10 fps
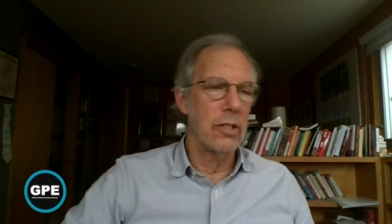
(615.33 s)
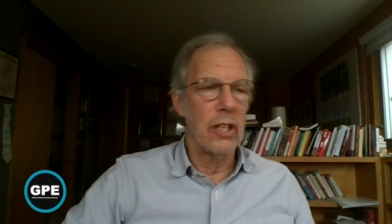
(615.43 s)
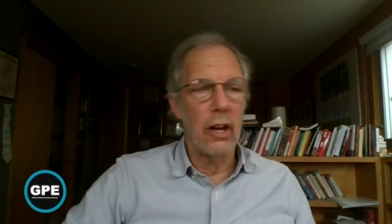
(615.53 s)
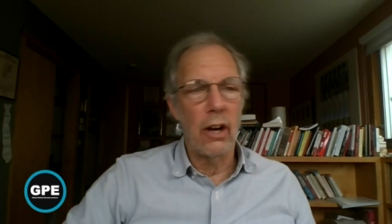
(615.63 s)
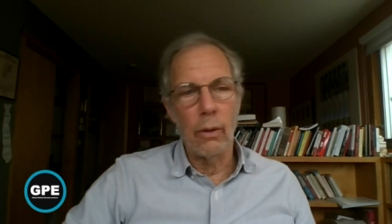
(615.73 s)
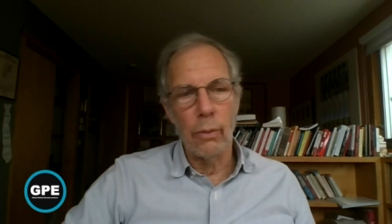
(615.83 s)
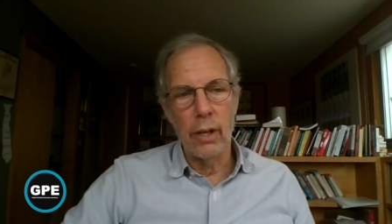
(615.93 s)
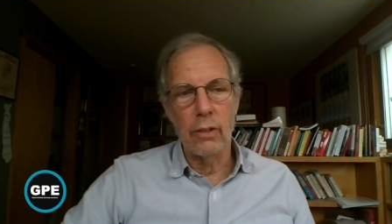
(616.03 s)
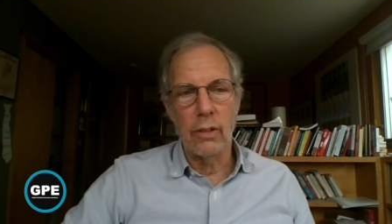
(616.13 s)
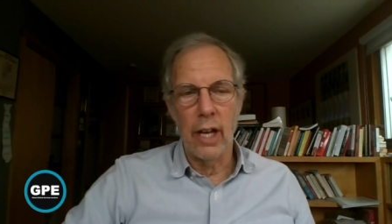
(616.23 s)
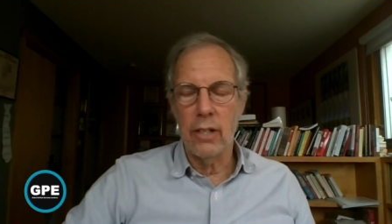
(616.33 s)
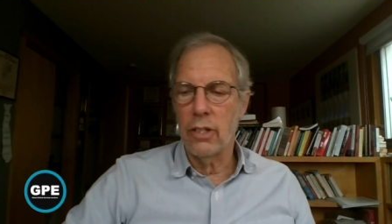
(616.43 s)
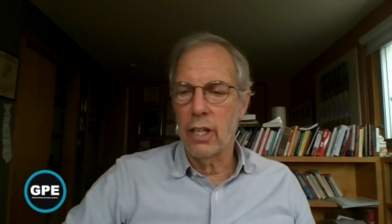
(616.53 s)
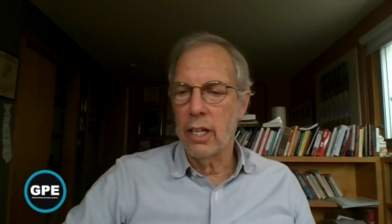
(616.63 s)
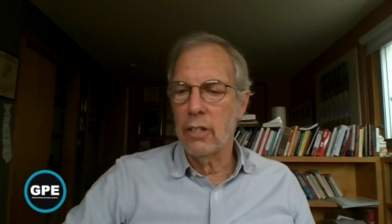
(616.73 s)
They all wrote nice
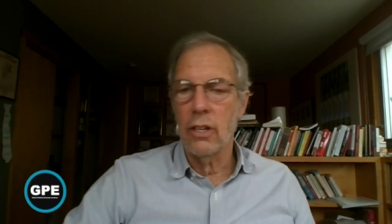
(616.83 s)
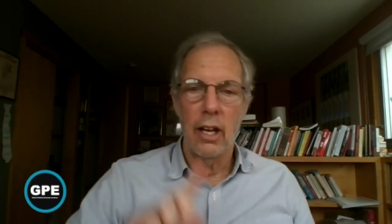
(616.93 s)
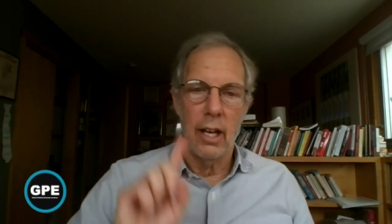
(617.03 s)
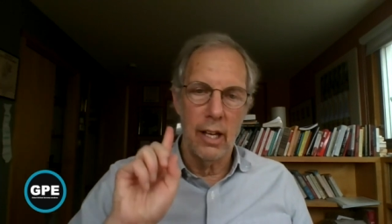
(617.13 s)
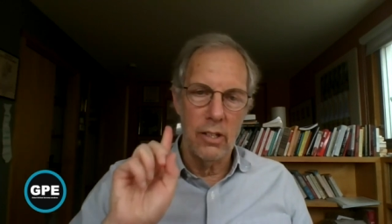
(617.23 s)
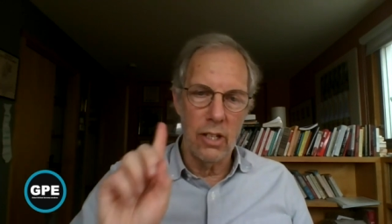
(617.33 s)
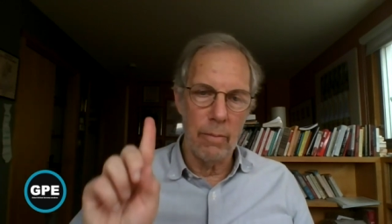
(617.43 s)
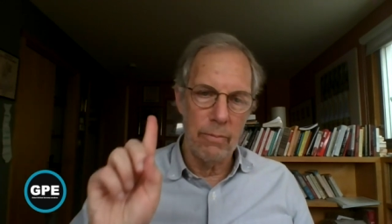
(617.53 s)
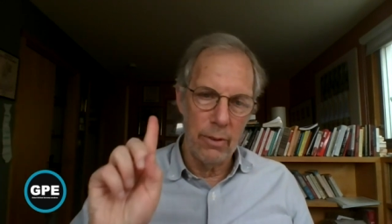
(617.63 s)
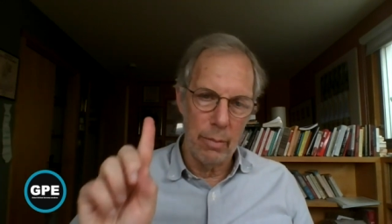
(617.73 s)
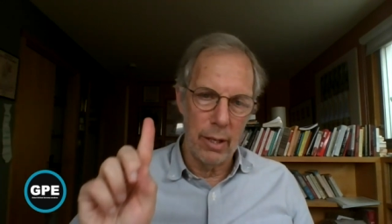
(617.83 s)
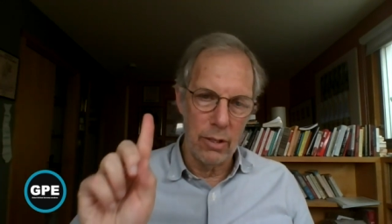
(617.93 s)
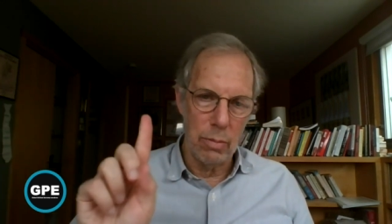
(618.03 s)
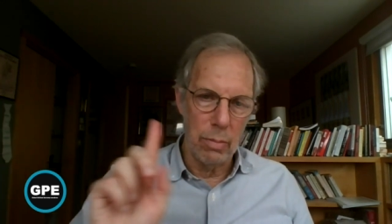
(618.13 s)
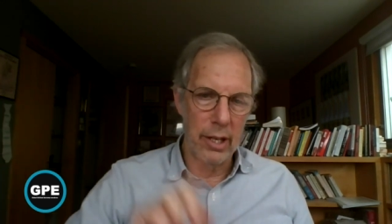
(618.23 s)
things, except for Bill
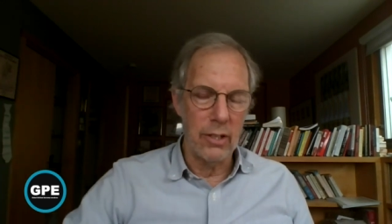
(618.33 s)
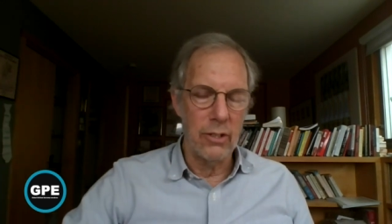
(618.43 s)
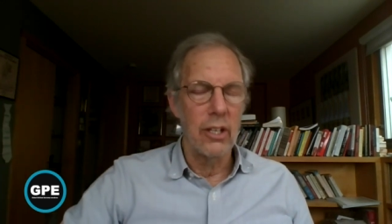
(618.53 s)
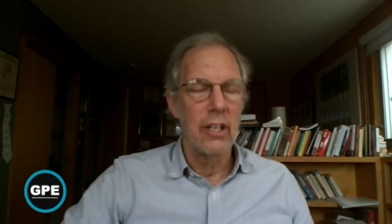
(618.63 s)
Spriggs.